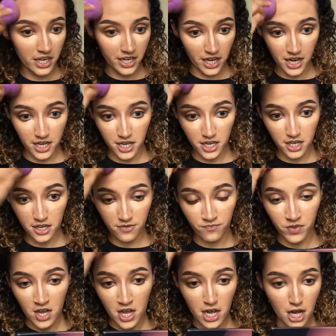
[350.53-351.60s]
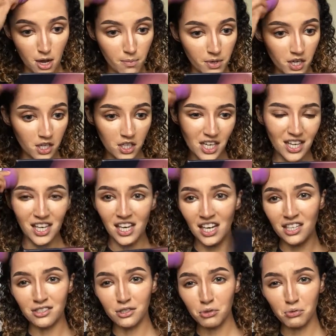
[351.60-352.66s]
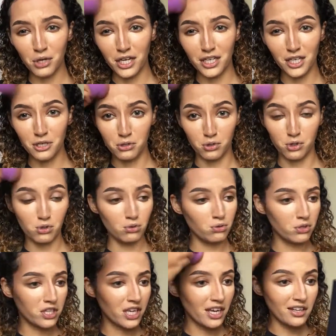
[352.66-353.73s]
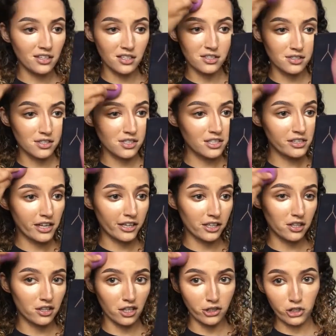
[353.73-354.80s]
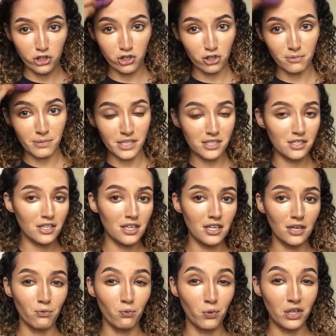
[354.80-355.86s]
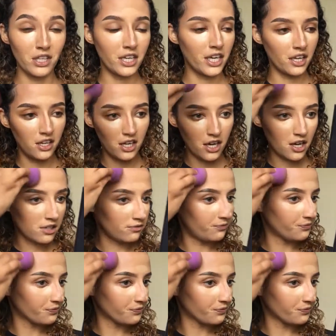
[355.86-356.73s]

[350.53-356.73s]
Like I mean, until right now too, you can actually see like a texture on my skin. I really hate that.